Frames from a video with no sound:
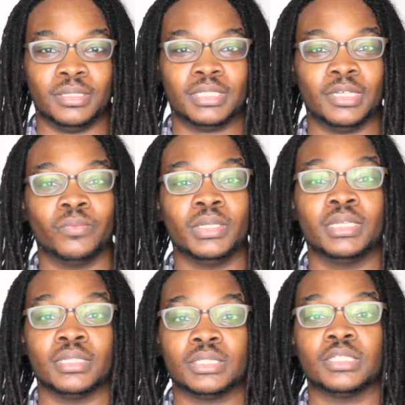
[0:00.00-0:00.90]
until we
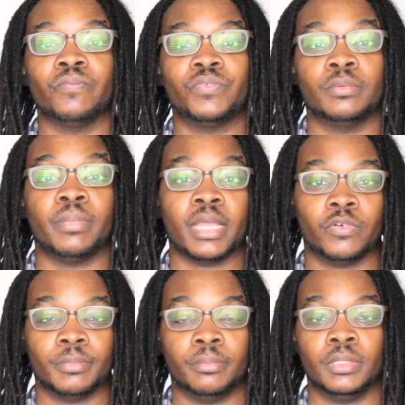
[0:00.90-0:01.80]
get some feedback
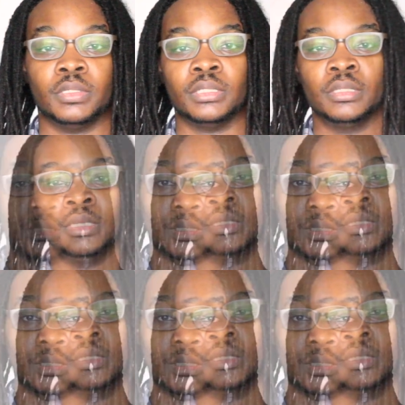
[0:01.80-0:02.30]
from the community.